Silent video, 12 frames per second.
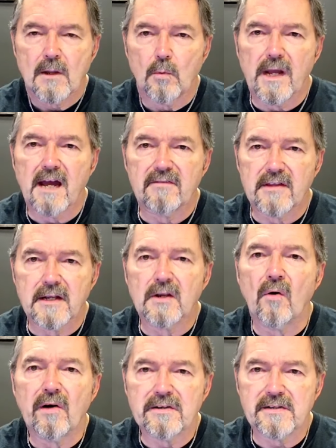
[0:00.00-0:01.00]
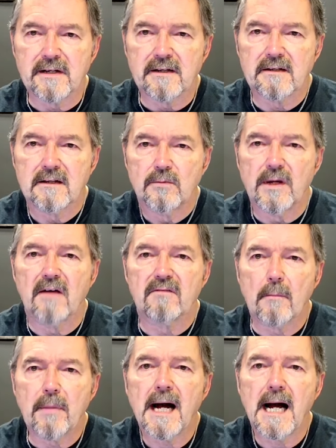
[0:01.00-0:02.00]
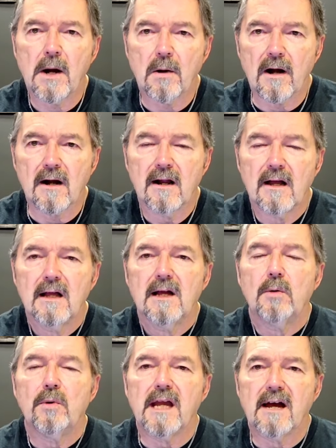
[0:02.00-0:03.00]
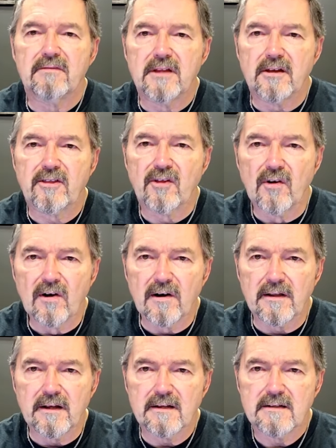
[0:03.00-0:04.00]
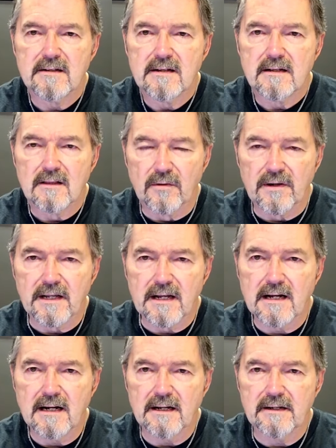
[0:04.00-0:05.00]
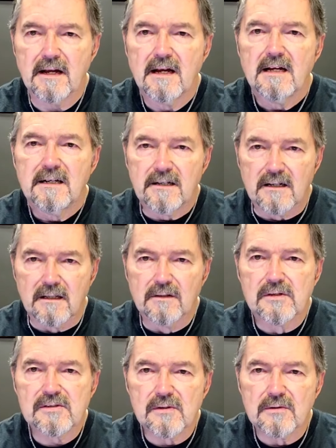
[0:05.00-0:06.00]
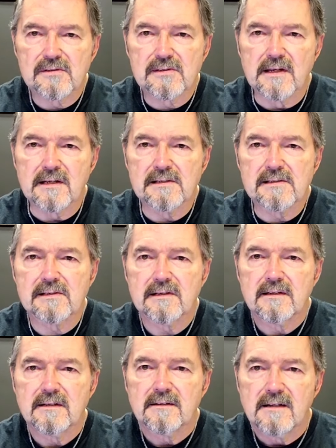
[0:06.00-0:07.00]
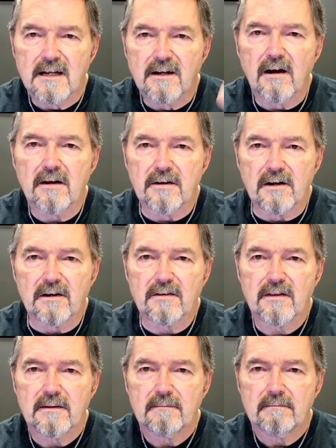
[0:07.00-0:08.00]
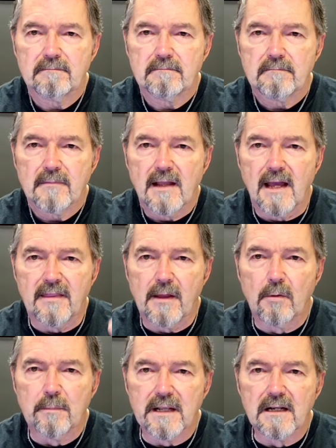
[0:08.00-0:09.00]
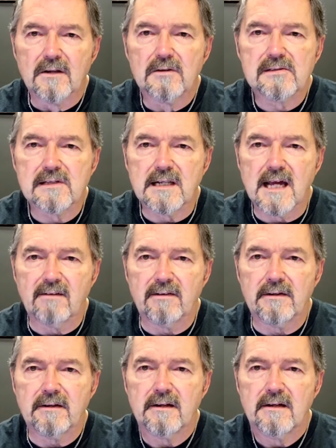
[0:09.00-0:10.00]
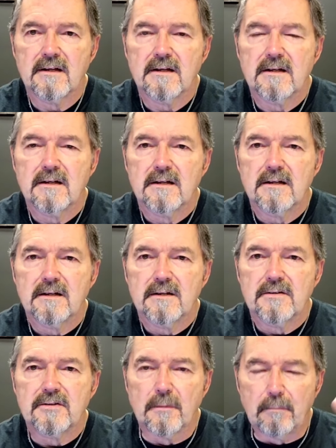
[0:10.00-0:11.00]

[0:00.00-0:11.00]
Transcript: We have the anointing. We have the power. We have the authority, glory to God, to loose those things here on earth, and they will be loosed in heaven. To